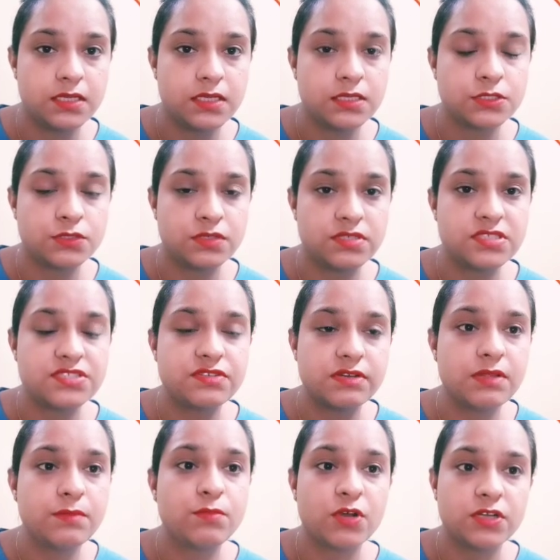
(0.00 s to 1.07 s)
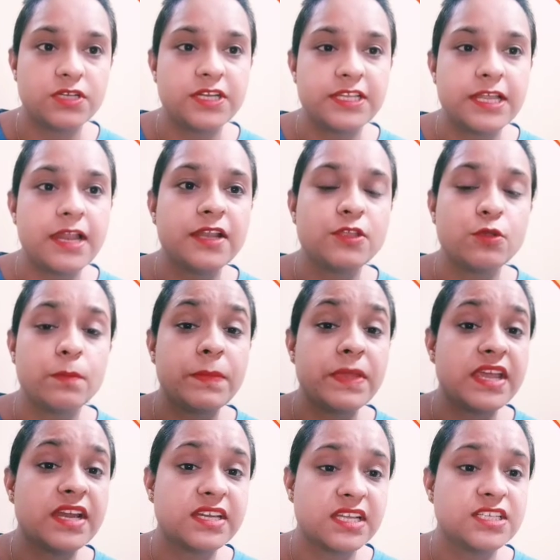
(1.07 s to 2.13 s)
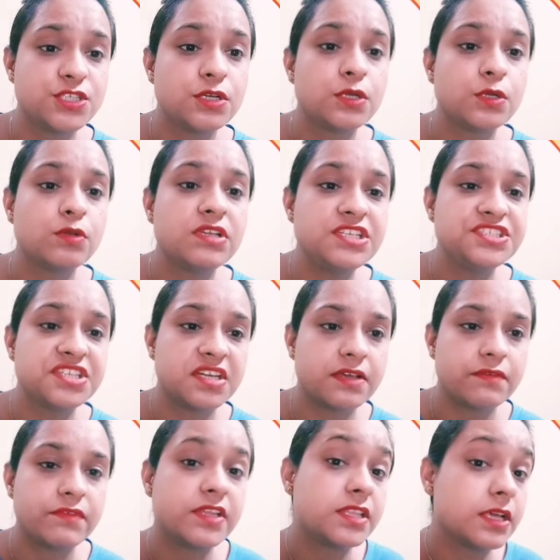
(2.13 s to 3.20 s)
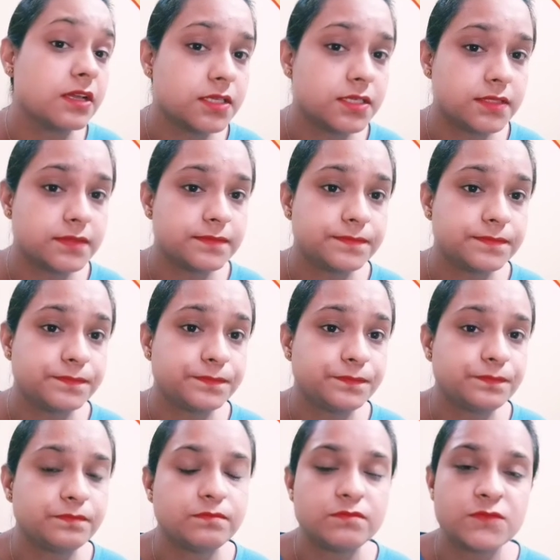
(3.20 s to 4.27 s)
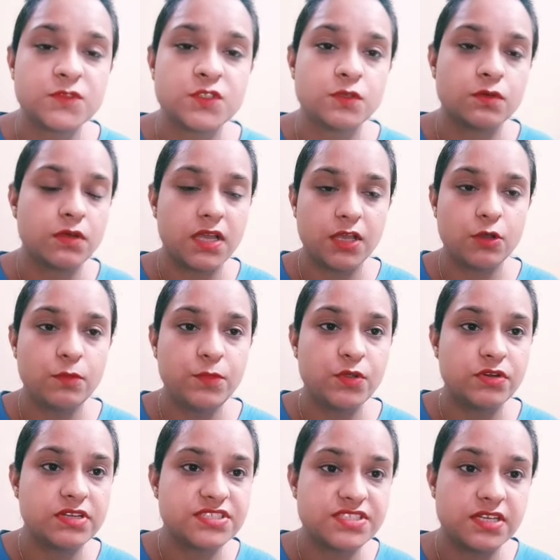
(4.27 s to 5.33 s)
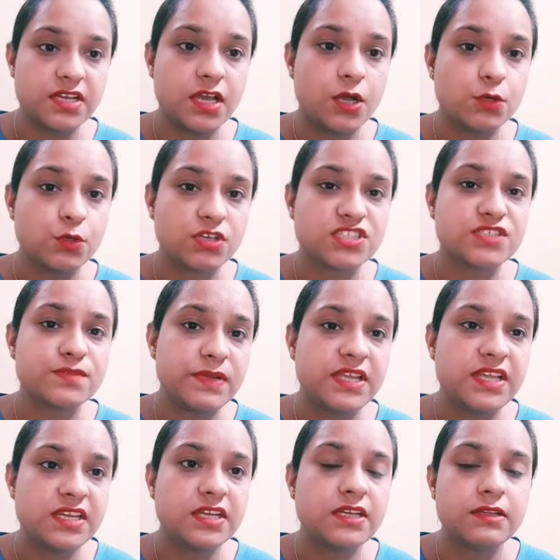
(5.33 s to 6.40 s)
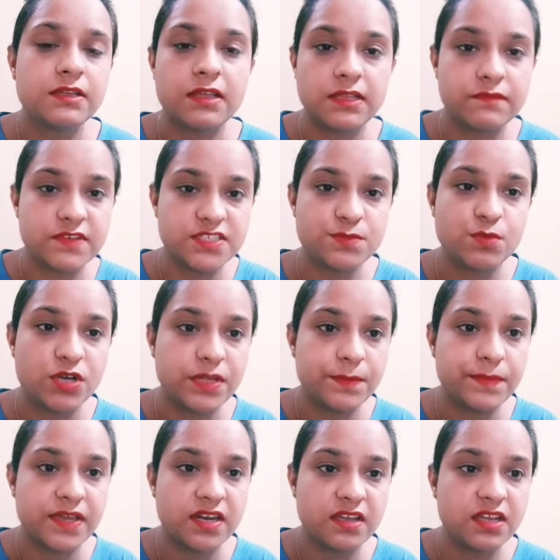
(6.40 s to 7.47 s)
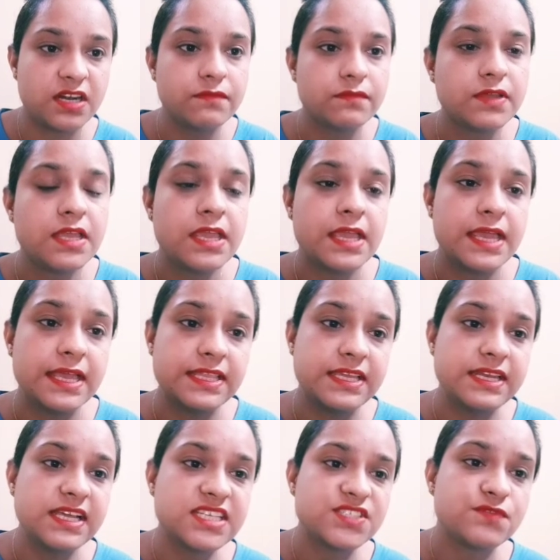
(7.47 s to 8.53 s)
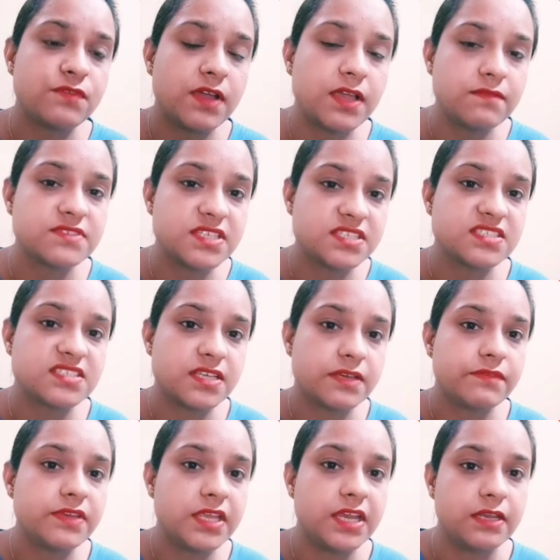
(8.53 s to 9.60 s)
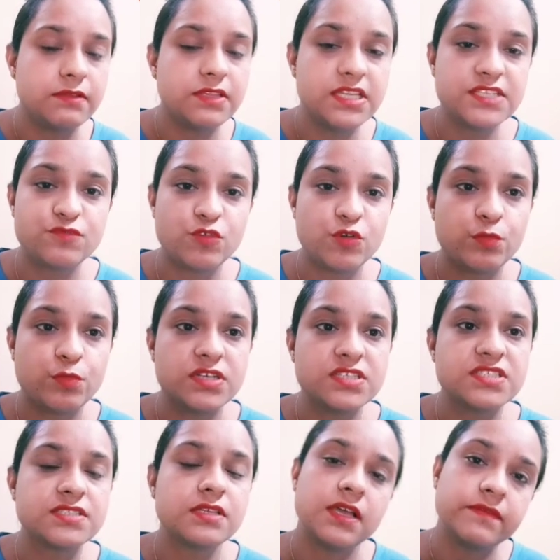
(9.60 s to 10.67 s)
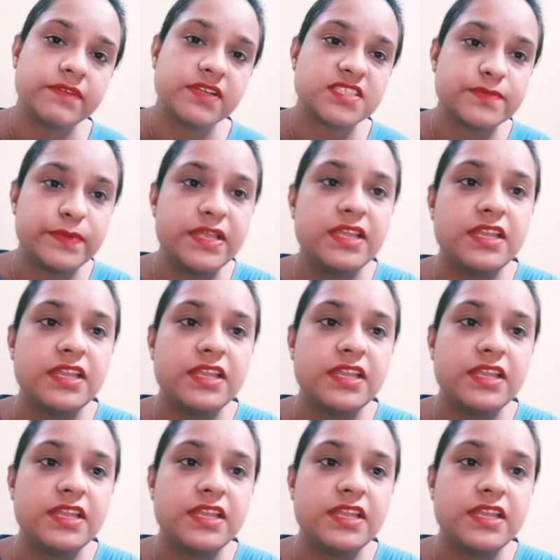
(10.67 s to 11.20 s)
So it is really important that you pay attention to each and everything. So I hope you understand how to explain it, the first body paragraph, and the next 5, 6, 7, 8, these 4 points I will explain